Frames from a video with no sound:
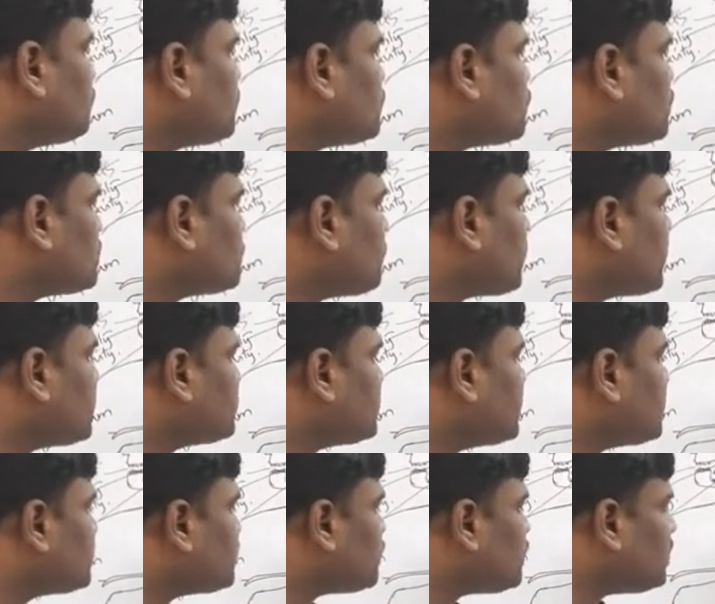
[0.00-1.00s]
which is
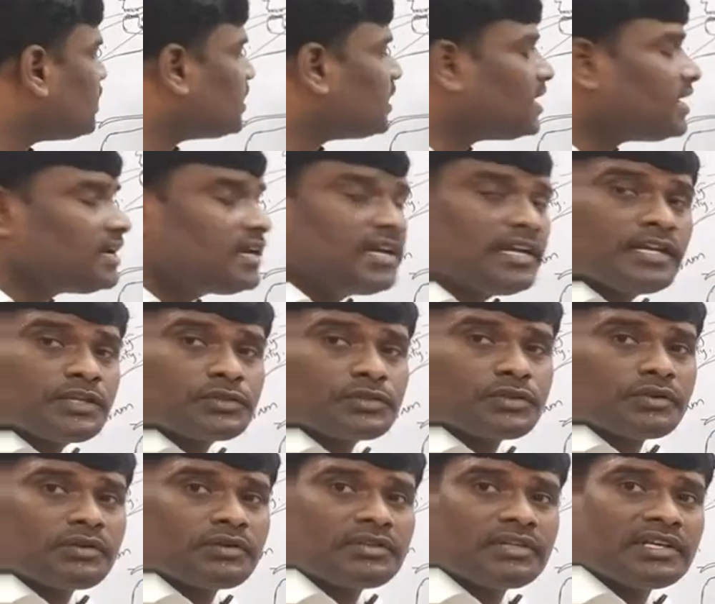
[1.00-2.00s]
present here.
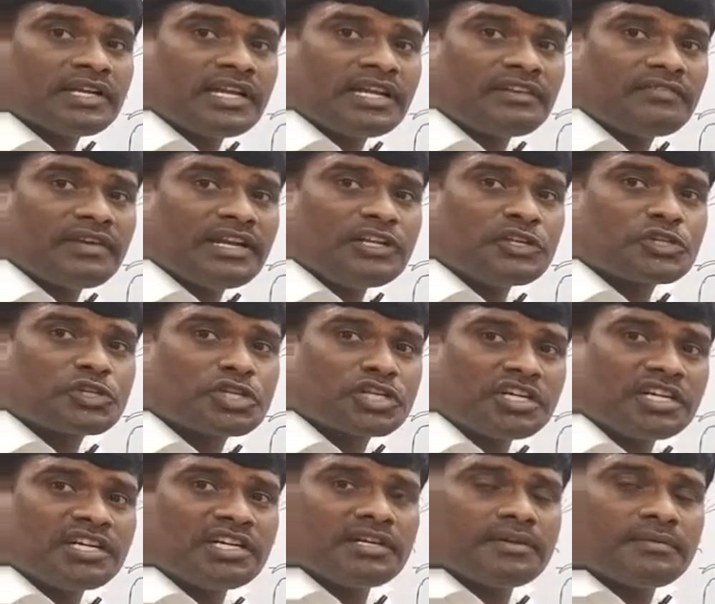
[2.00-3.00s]
So it will
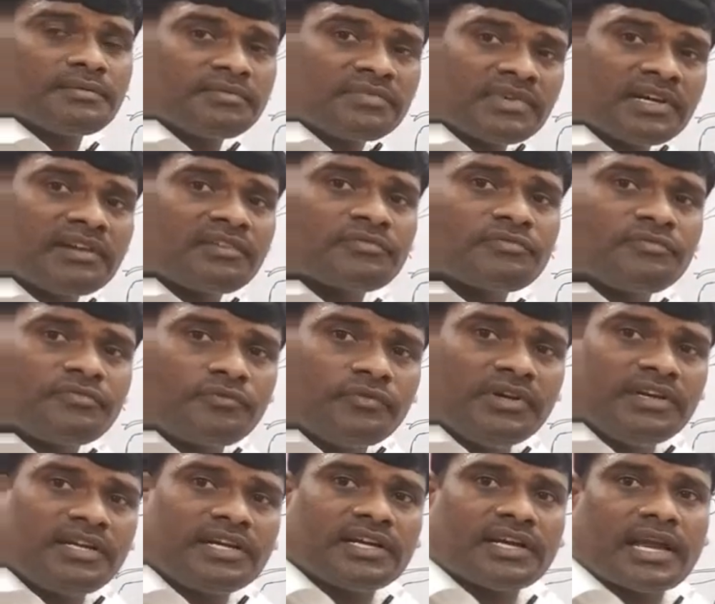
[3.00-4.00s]
churn the
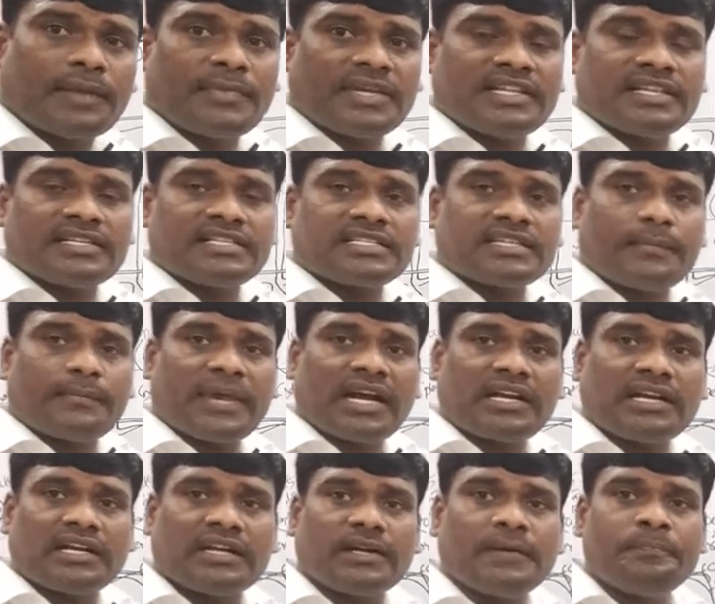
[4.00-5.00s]
food, I mean the
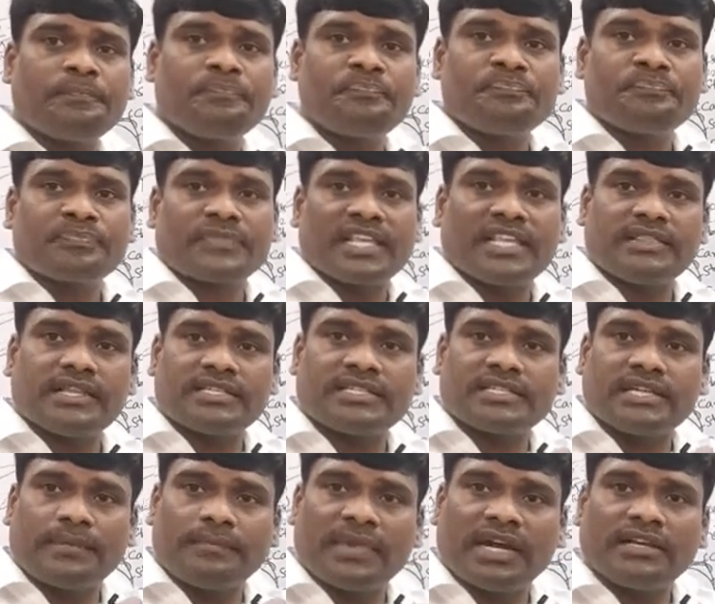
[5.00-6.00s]
stomach, in the
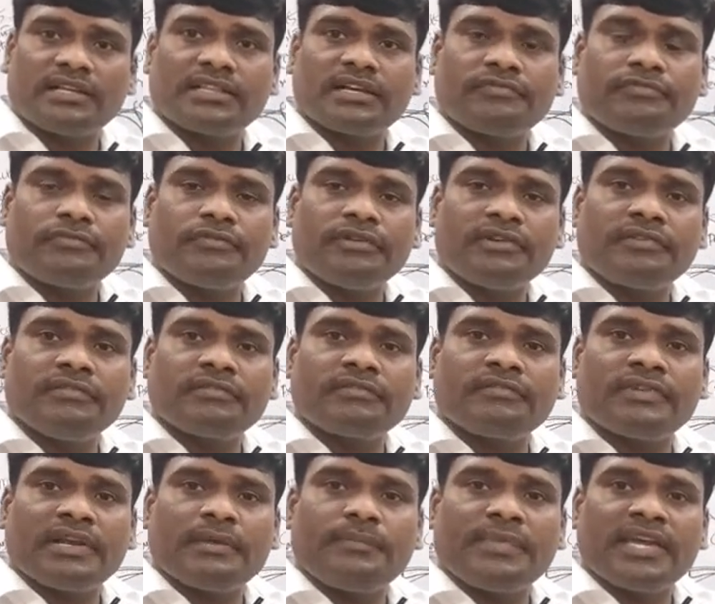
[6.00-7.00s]
stomach the
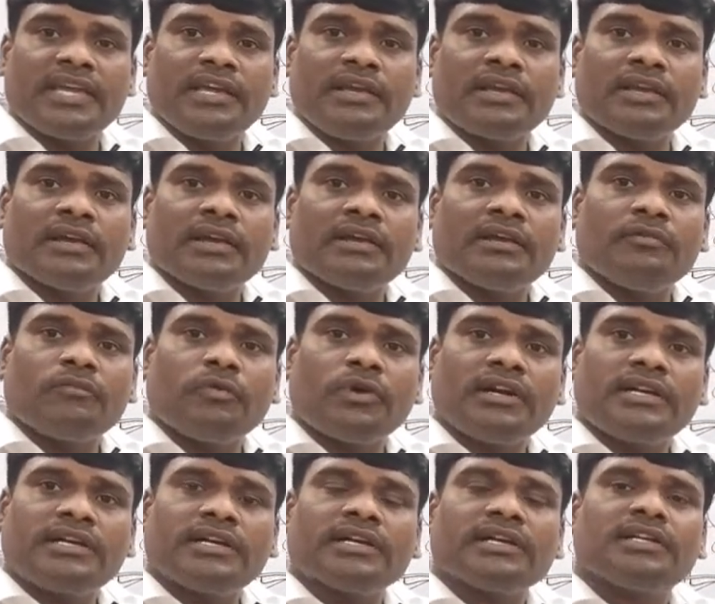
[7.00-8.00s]
food will be
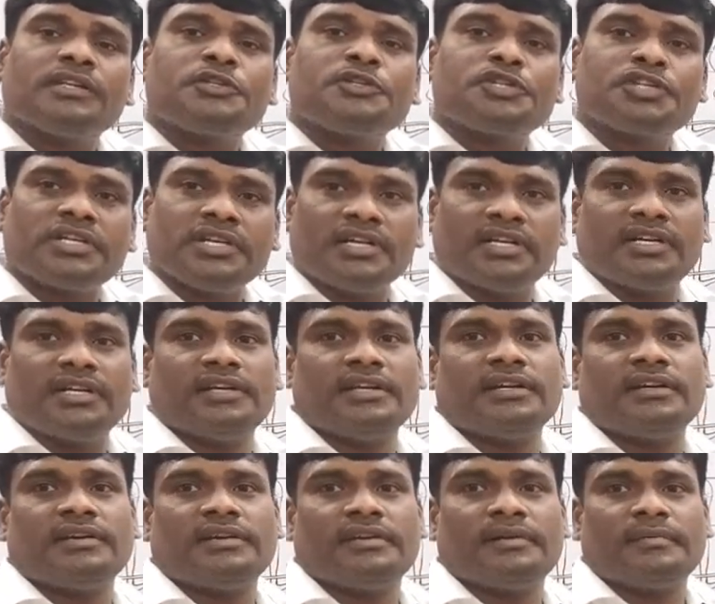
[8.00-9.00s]
what?
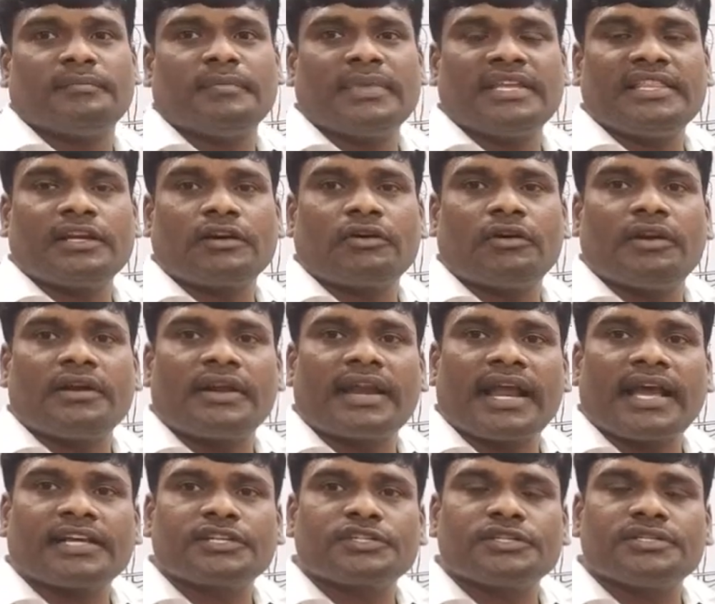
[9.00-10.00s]
Churned by the
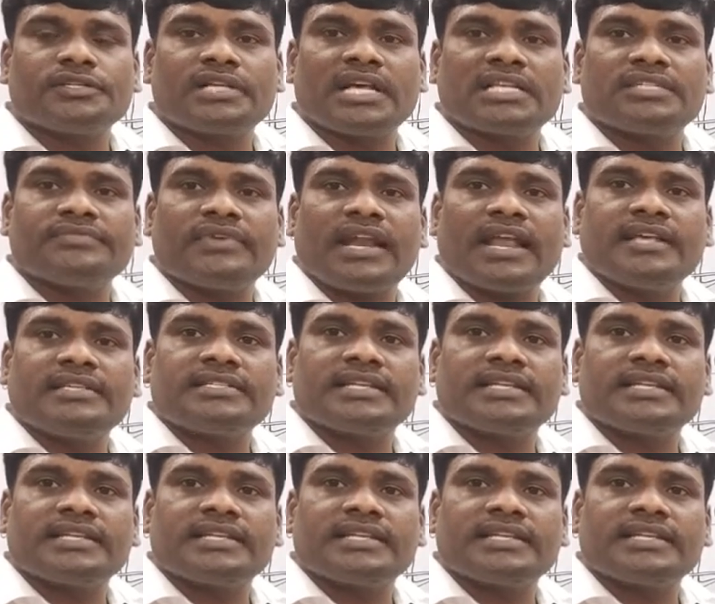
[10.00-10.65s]
contractions as well as